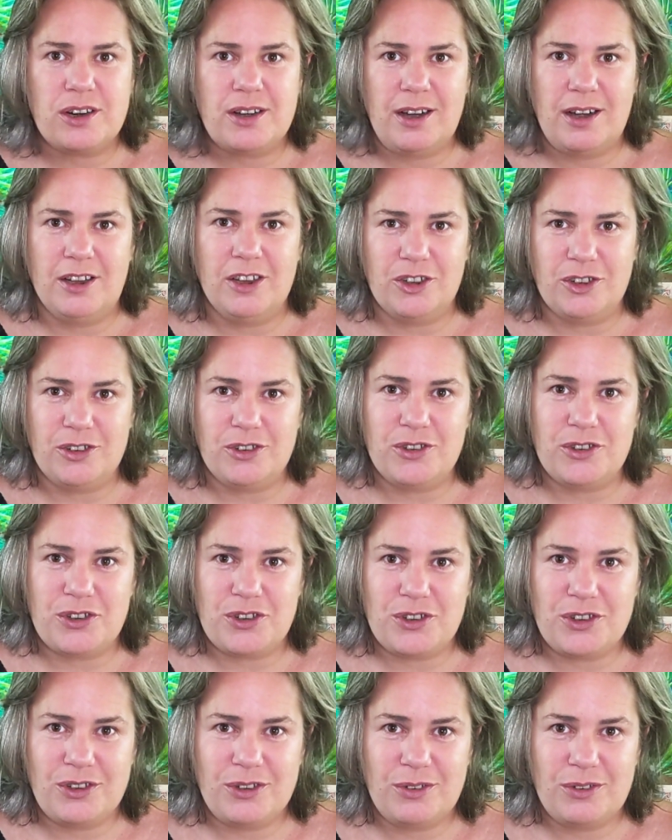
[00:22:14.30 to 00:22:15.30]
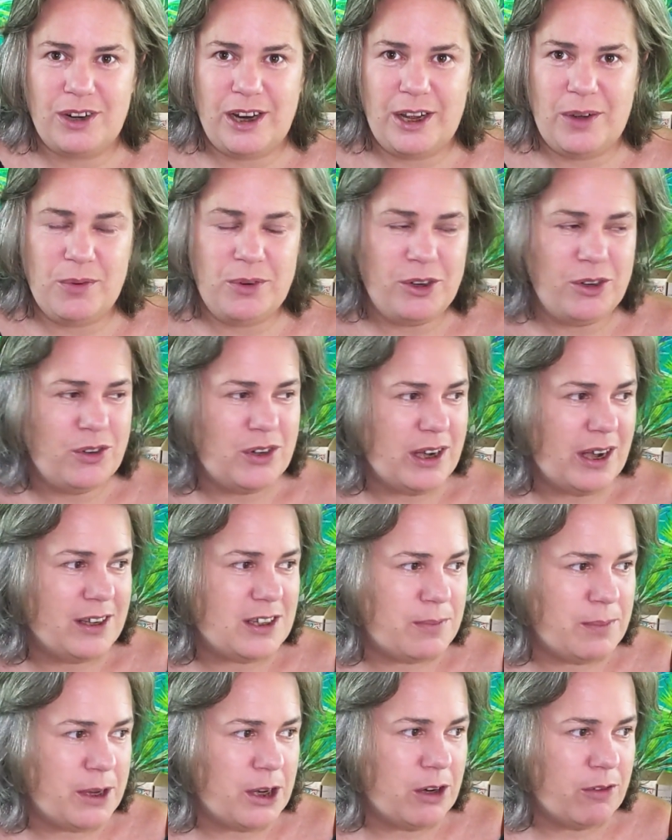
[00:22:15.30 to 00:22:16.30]
colors. Right? When you dye
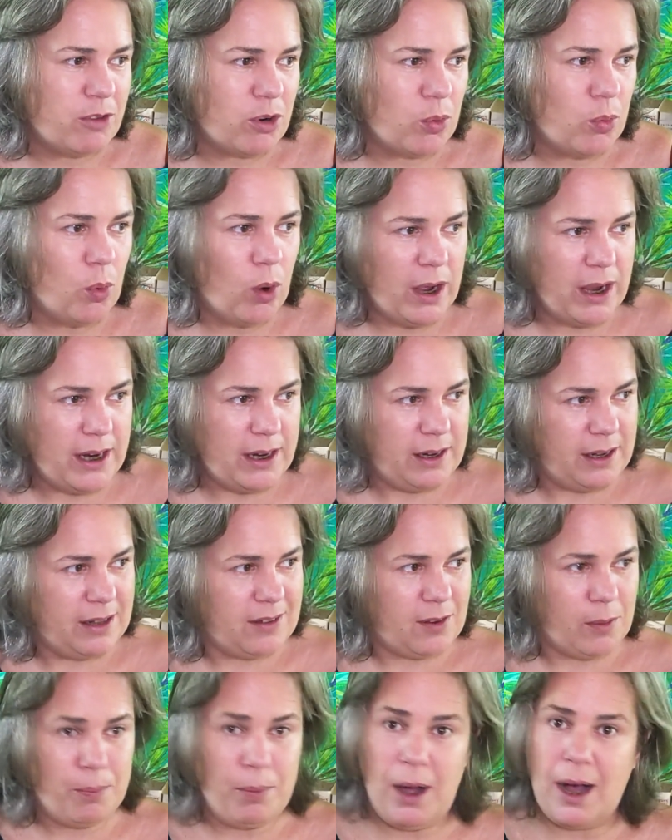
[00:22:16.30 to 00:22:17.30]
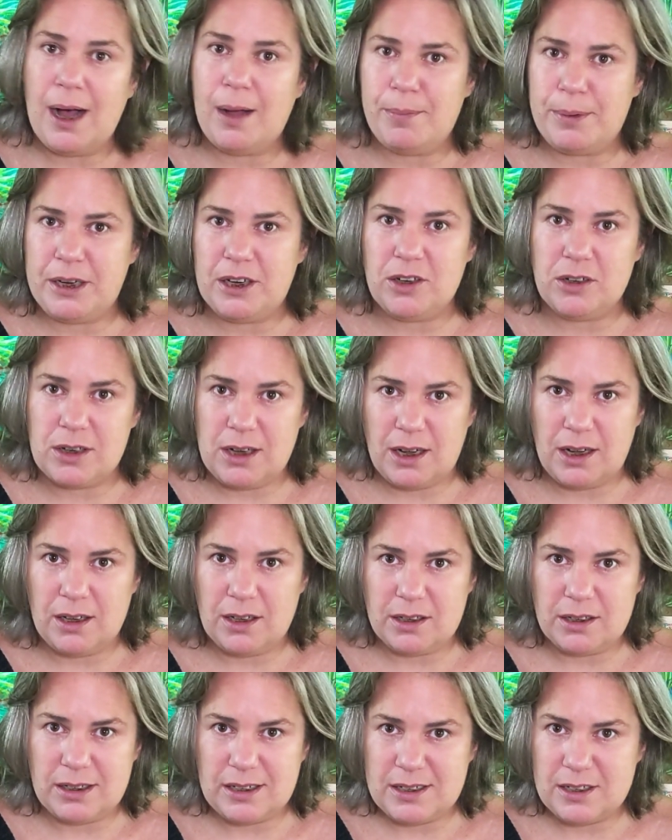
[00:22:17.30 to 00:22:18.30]
something over white, it's a poppier
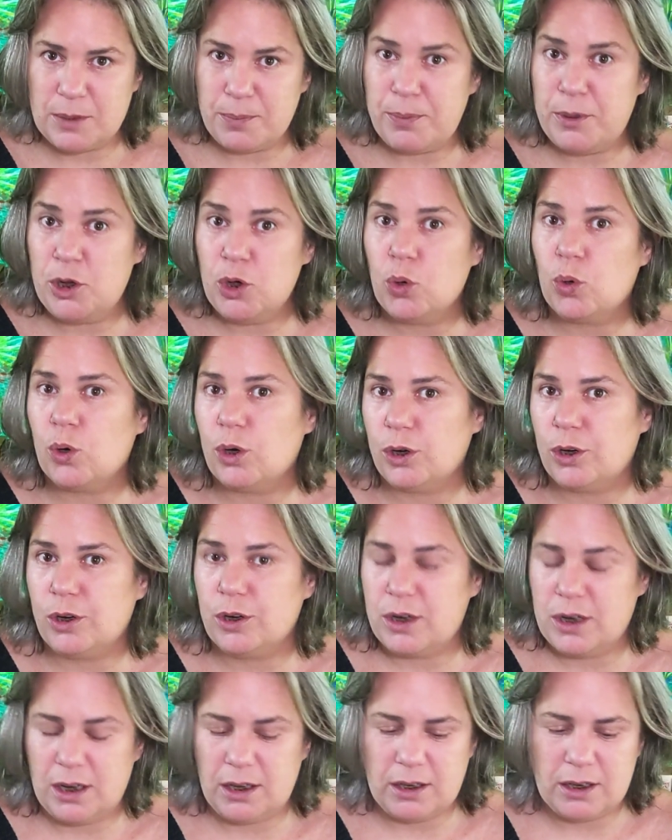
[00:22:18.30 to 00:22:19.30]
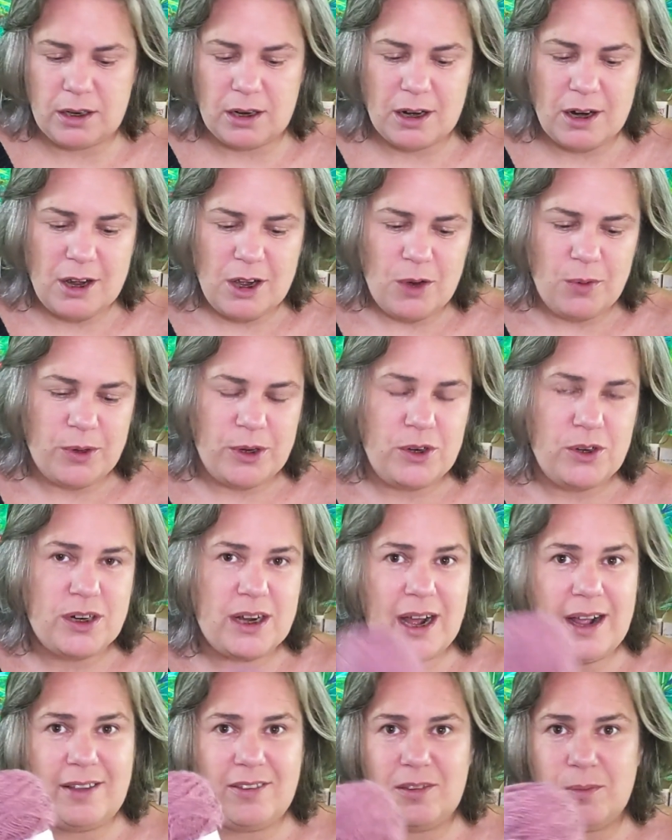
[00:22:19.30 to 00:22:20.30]
color. It's a purer color. When you
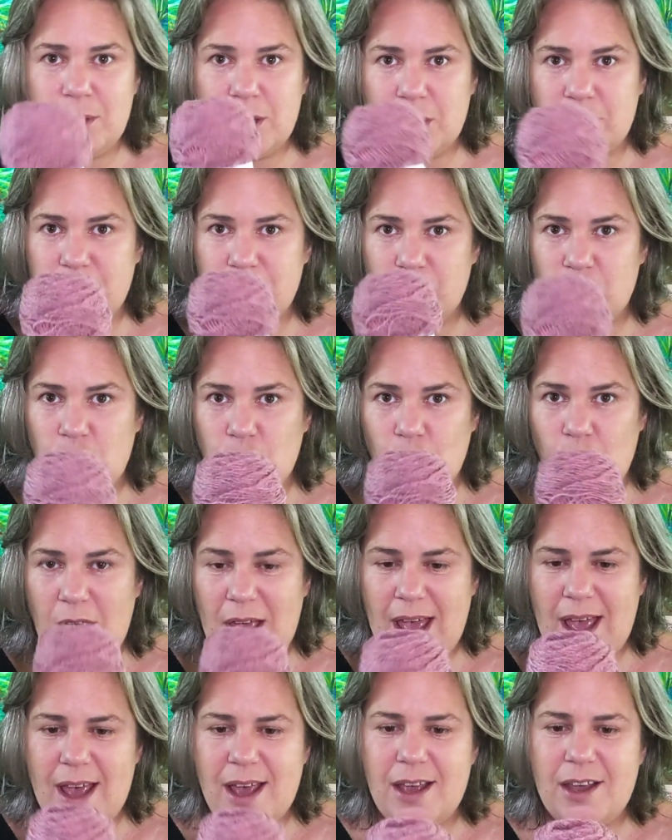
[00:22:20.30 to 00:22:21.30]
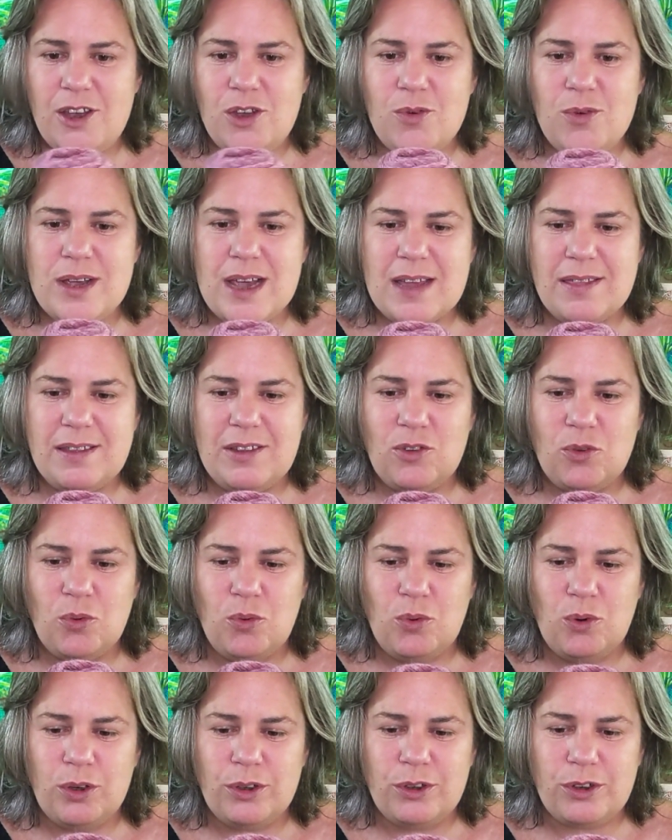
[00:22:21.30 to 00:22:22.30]
dye something over gray, you get these
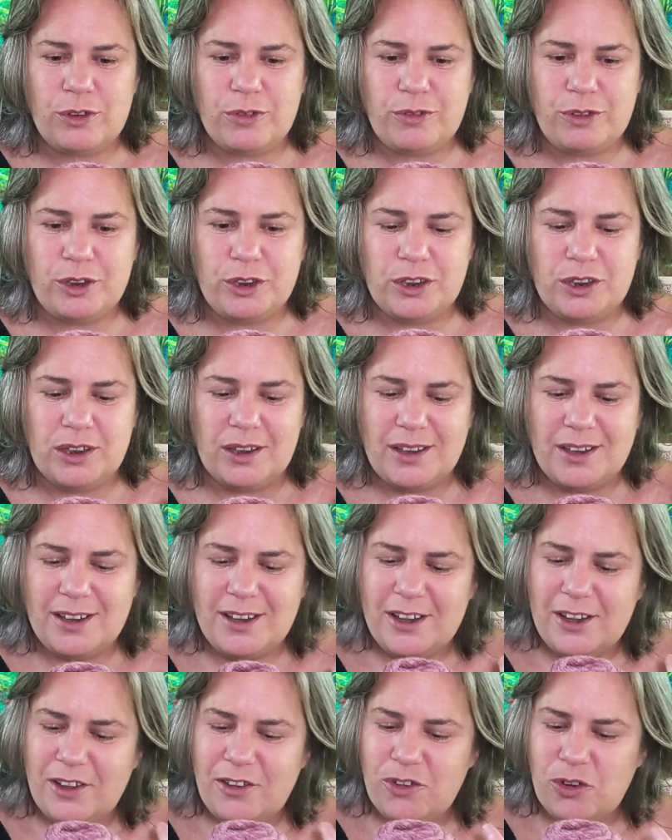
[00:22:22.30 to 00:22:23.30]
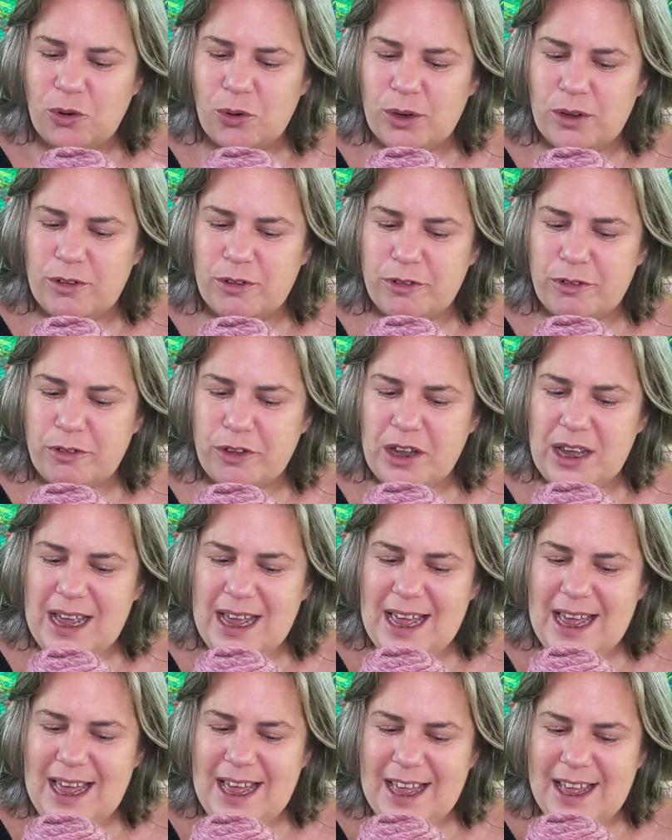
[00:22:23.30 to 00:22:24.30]
wonderful sort of
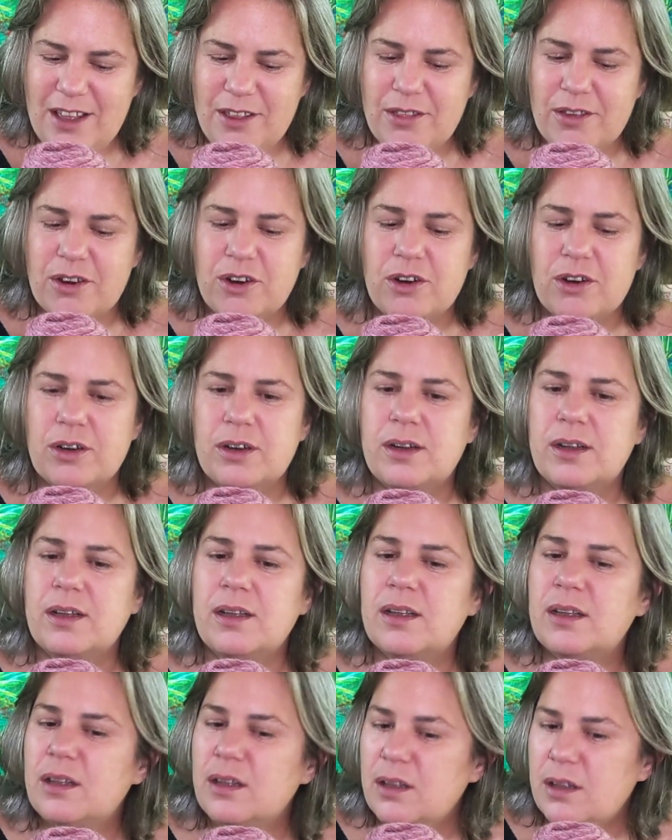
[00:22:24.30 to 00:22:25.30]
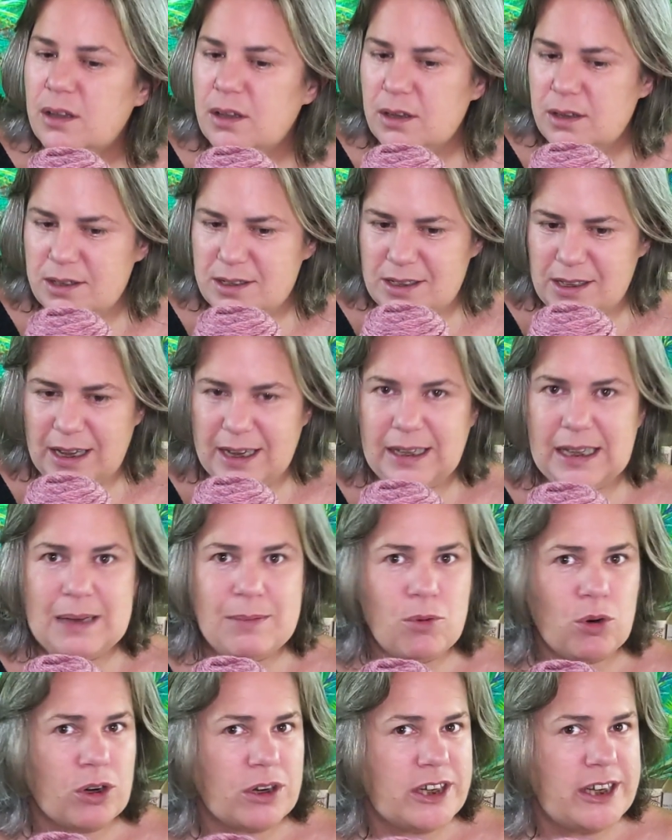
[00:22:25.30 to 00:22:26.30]
heathered, slightly
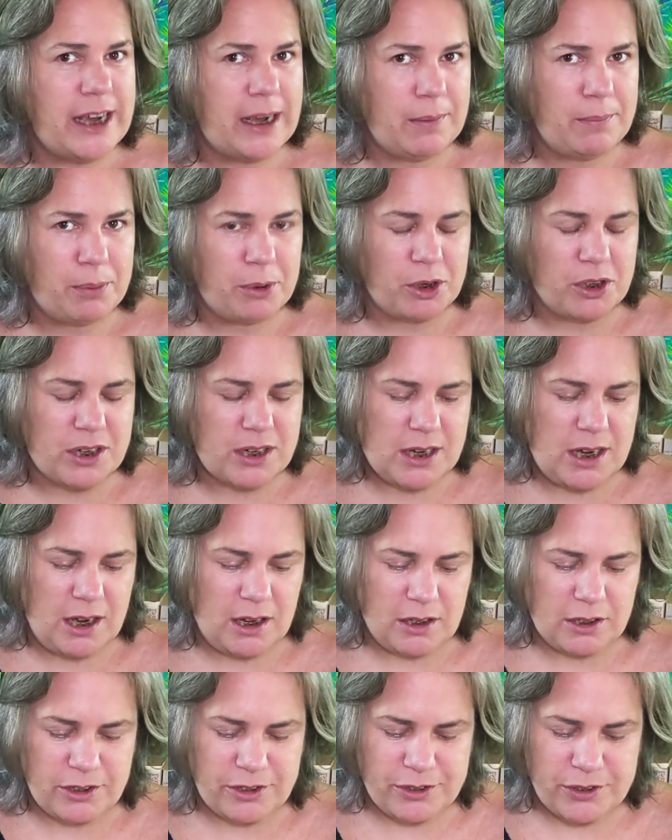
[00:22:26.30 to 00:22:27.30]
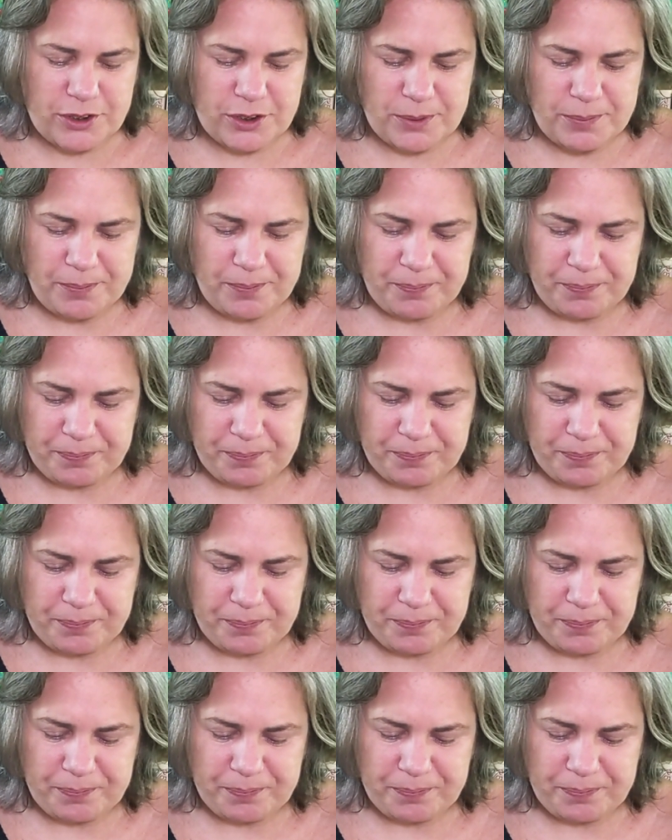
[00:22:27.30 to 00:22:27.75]
more tempered colors